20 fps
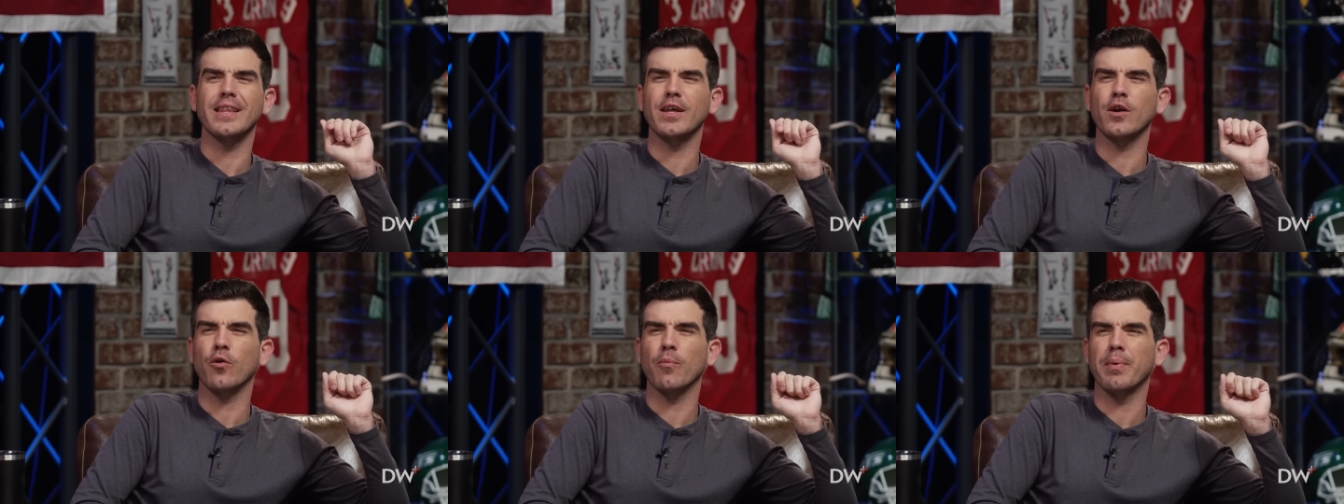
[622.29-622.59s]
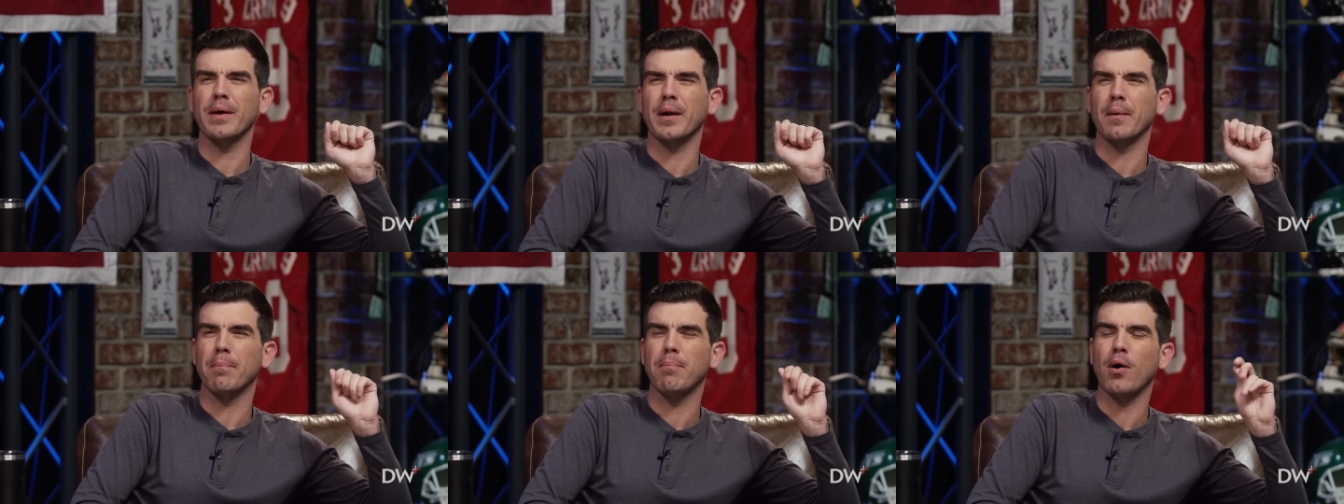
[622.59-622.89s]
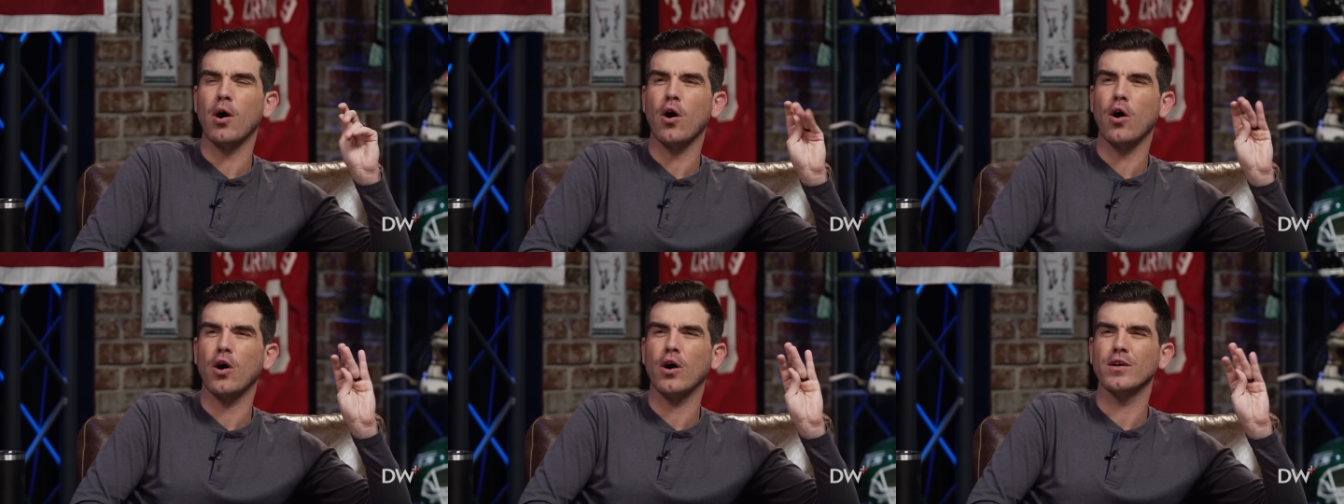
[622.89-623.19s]
little bit of
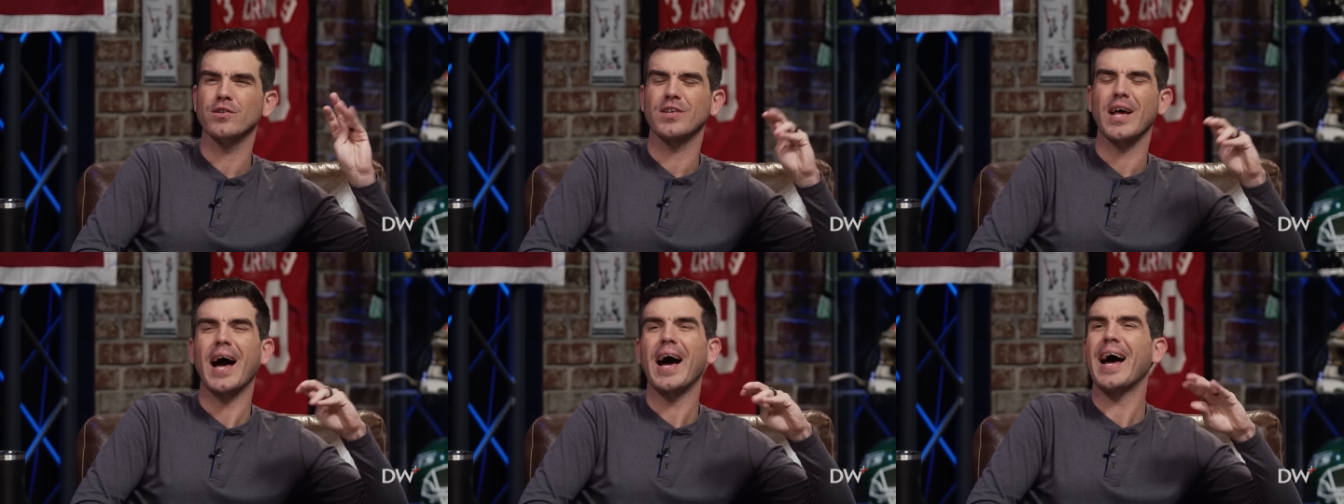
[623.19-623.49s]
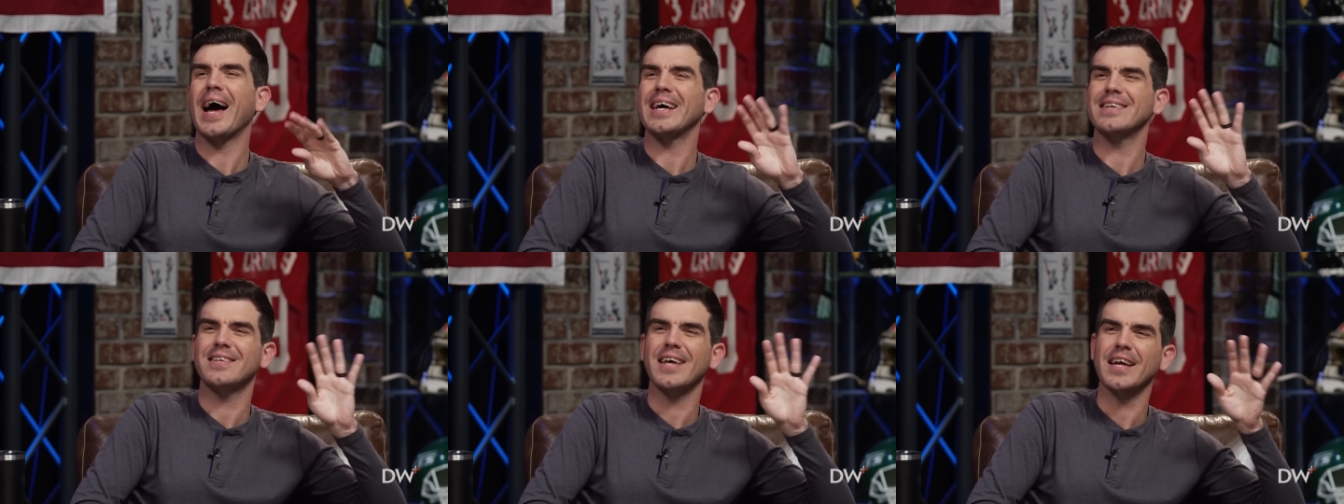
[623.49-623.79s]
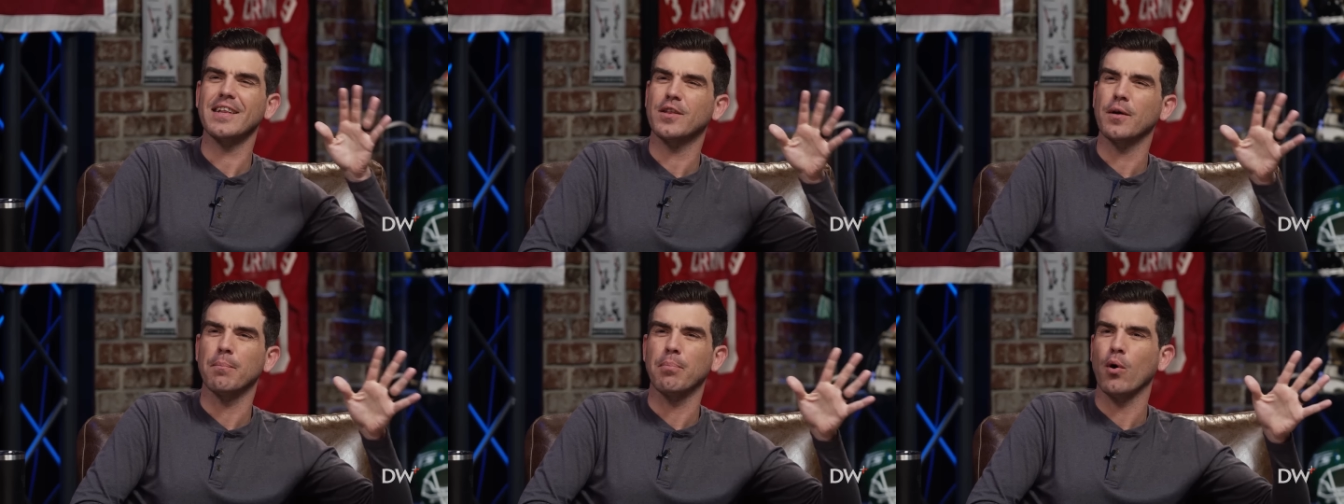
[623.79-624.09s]
pause. I
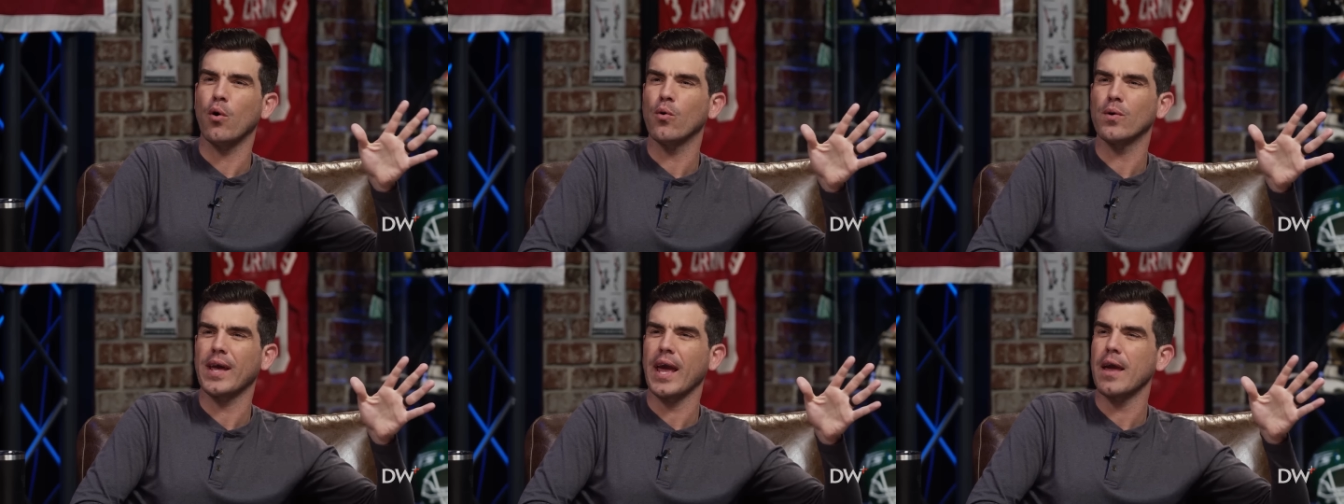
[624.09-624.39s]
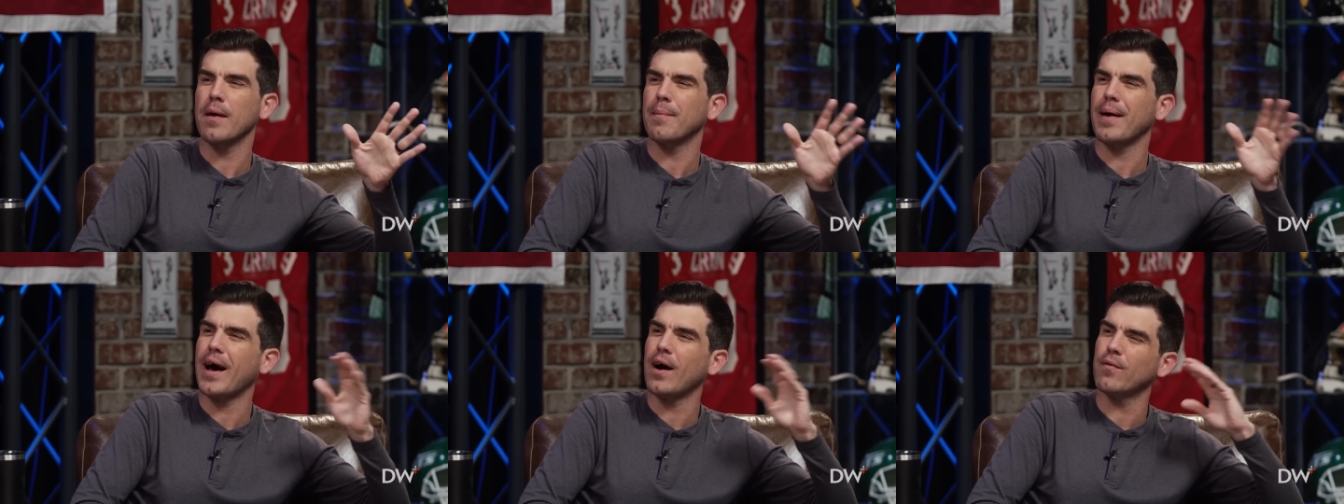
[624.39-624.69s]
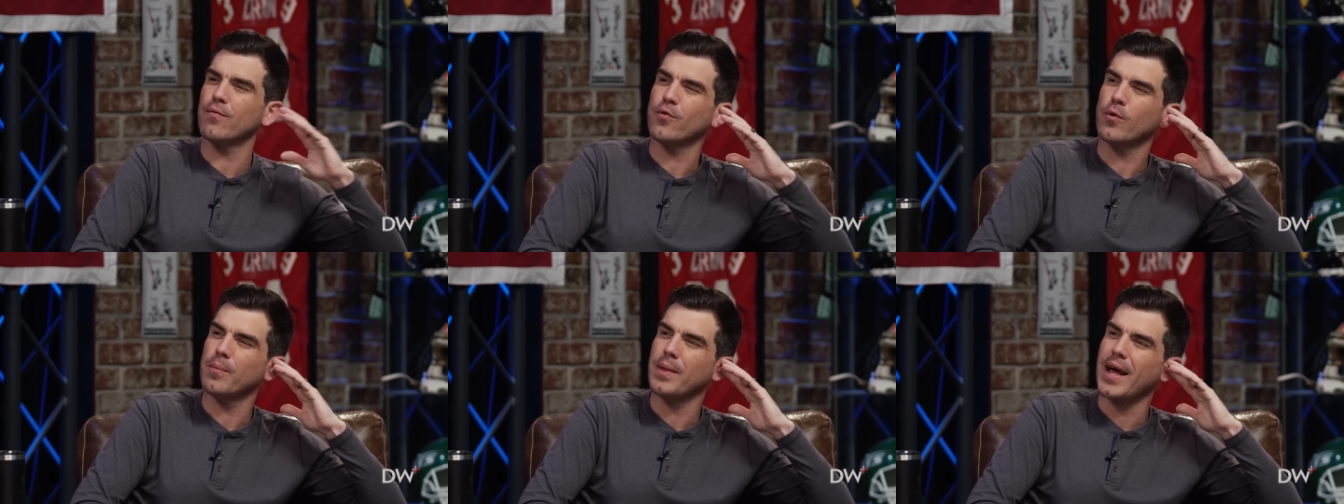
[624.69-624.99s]
take the bowl game
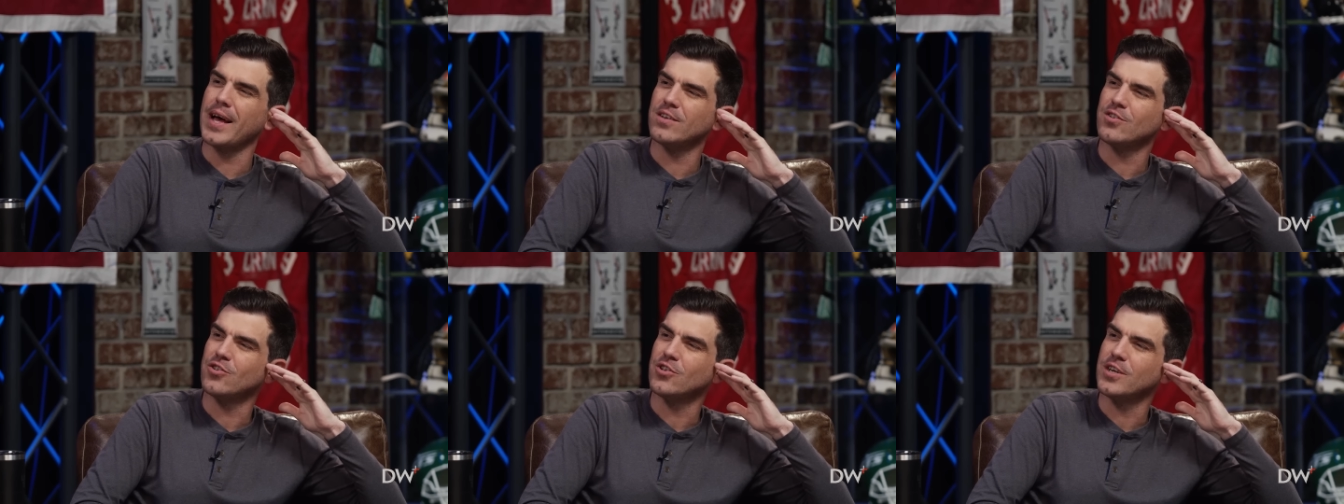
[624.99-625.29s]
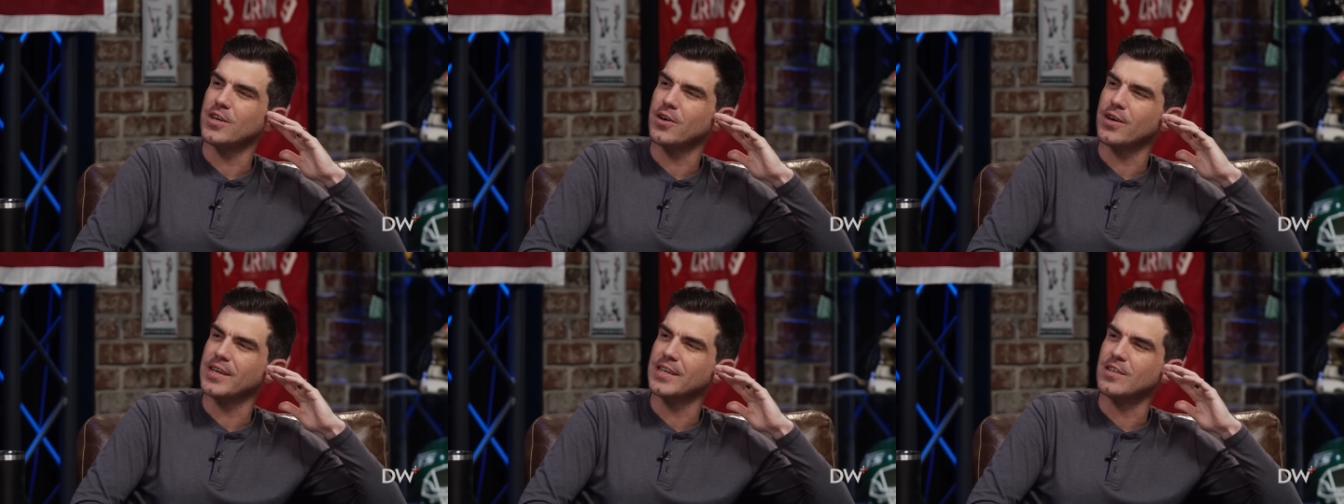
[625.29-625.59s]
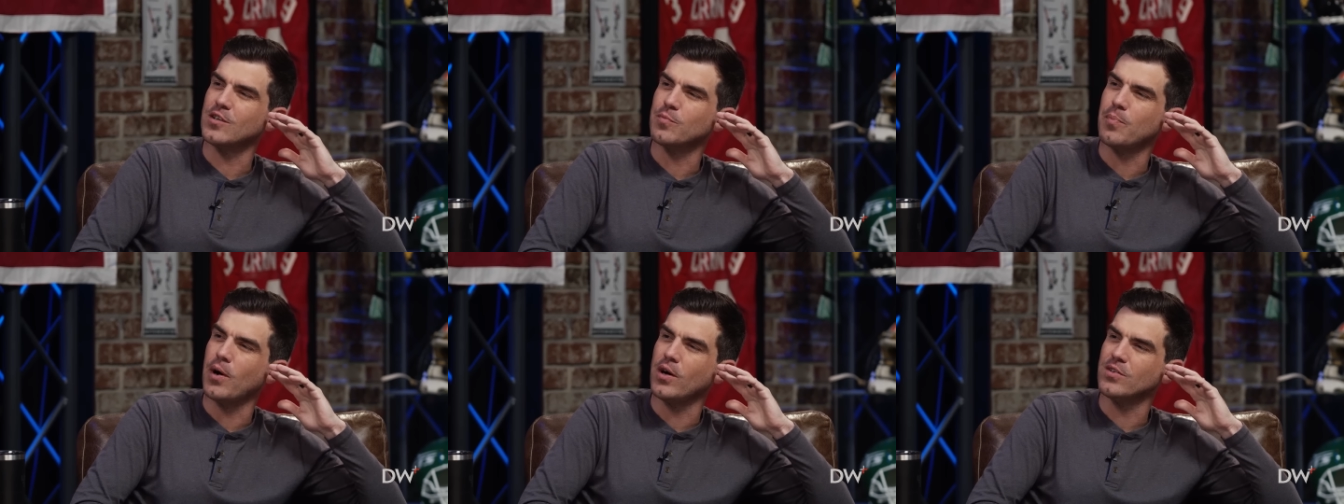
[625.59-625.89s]
out from last year
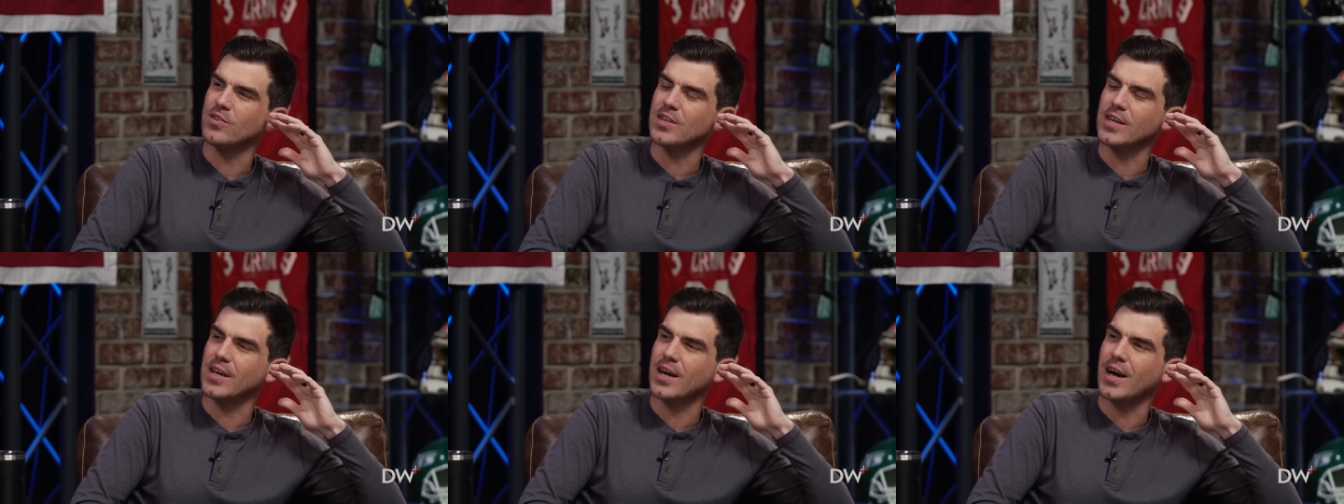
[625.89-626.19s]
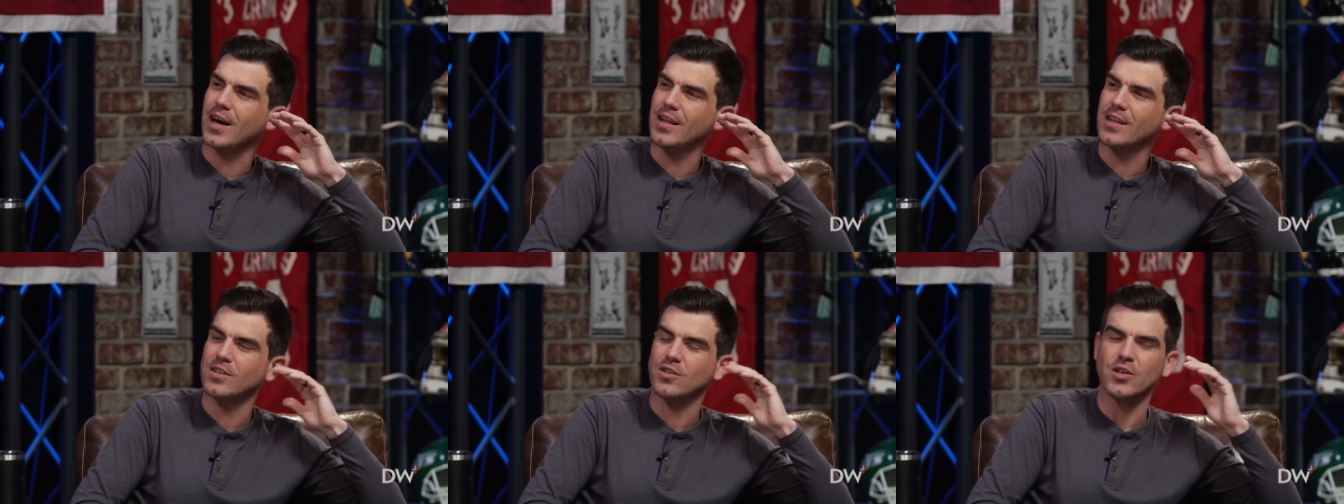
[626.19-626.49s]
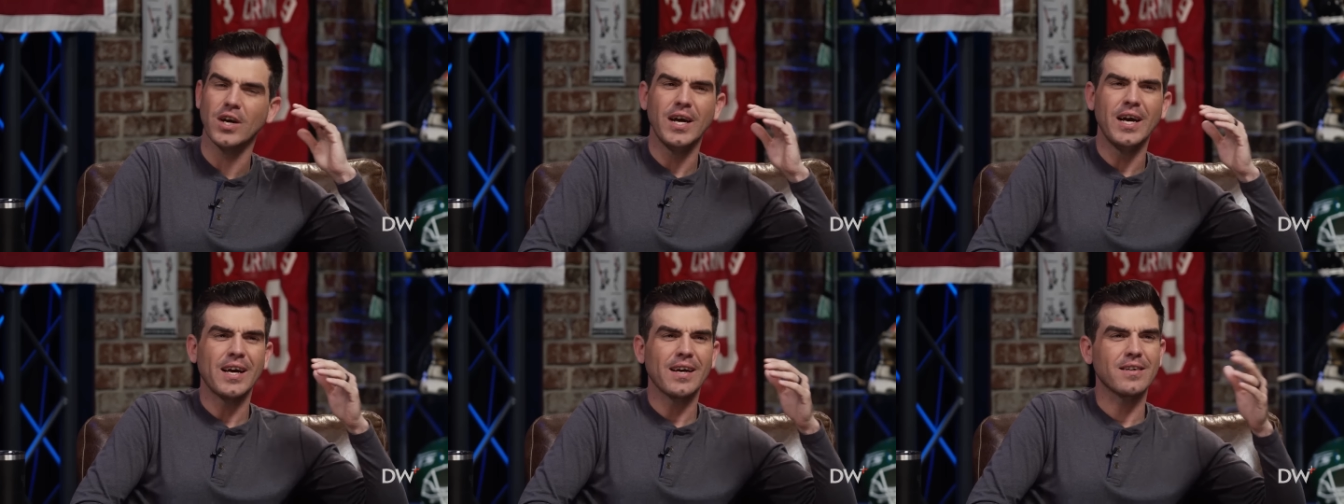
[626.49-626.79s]
against Boston College